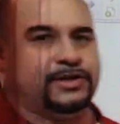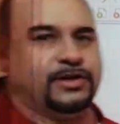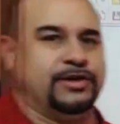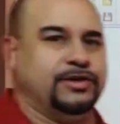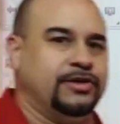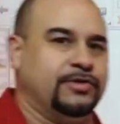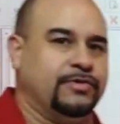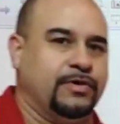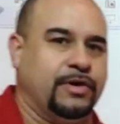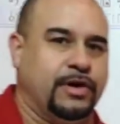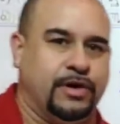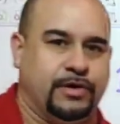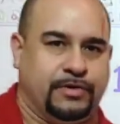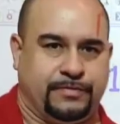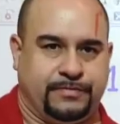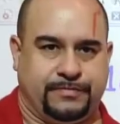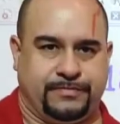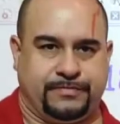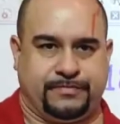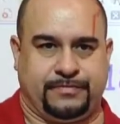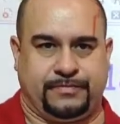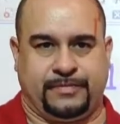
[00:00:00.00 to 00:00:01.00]
on your
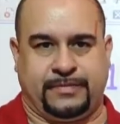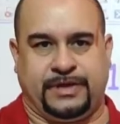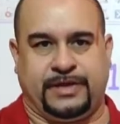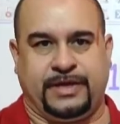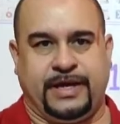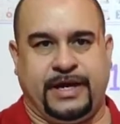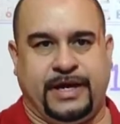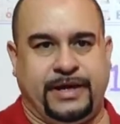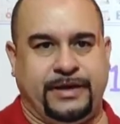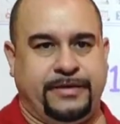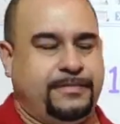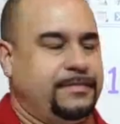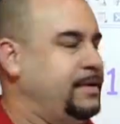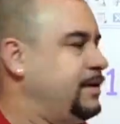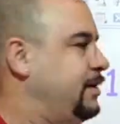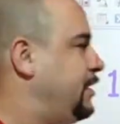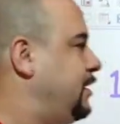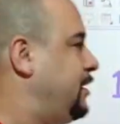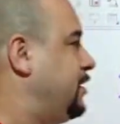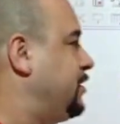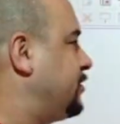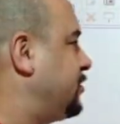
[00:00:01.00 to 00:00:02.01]
own. Okay?
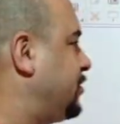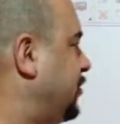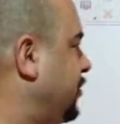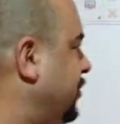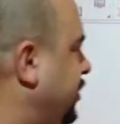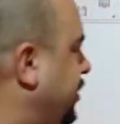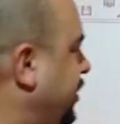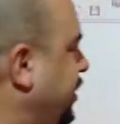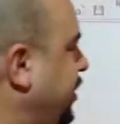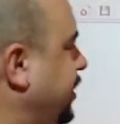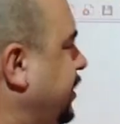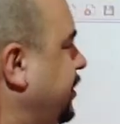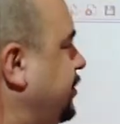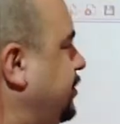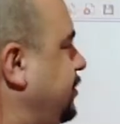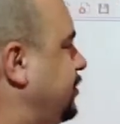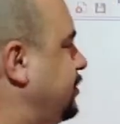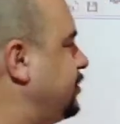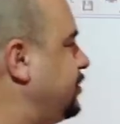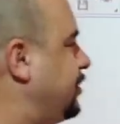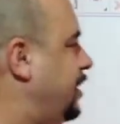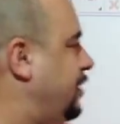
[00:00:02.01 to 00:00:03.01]
So
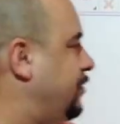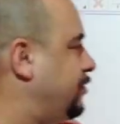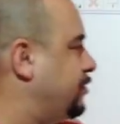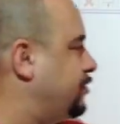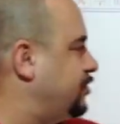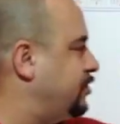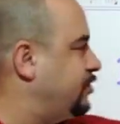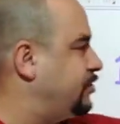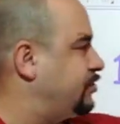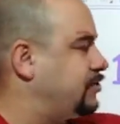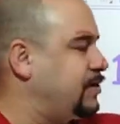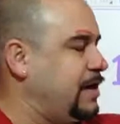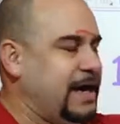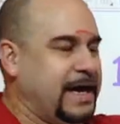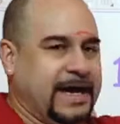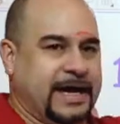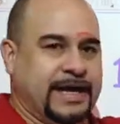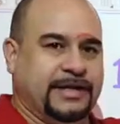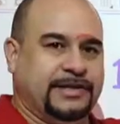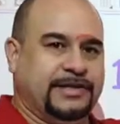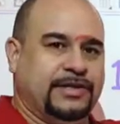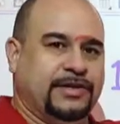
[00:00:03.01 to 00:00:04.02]
again, I want you to try
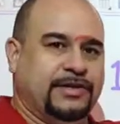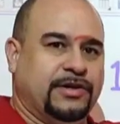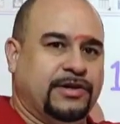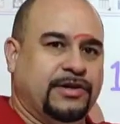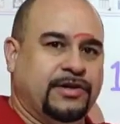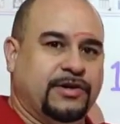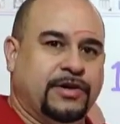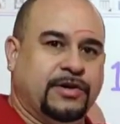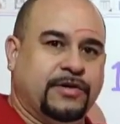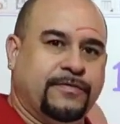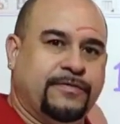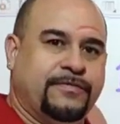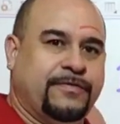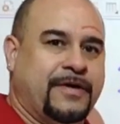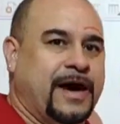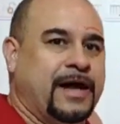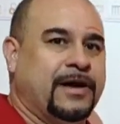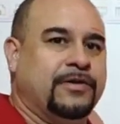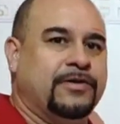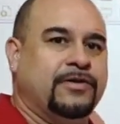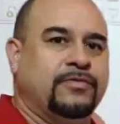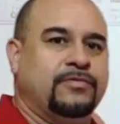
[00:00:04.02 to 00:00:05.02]
18 on your own.
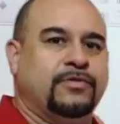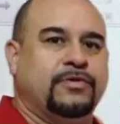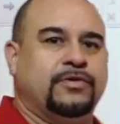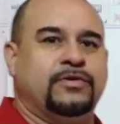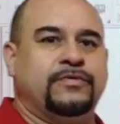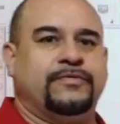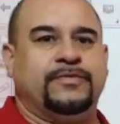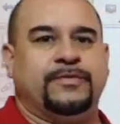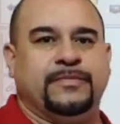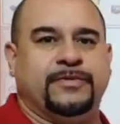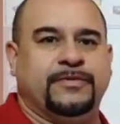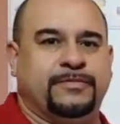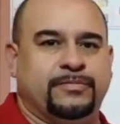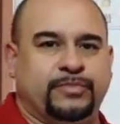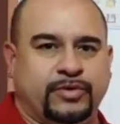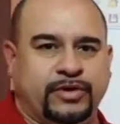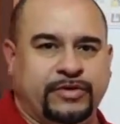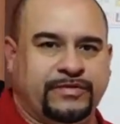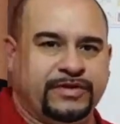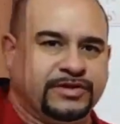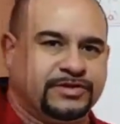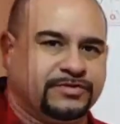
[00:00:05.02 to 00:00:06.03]
Follow the rule from the
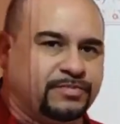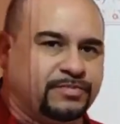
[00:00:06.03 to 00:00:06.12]
previous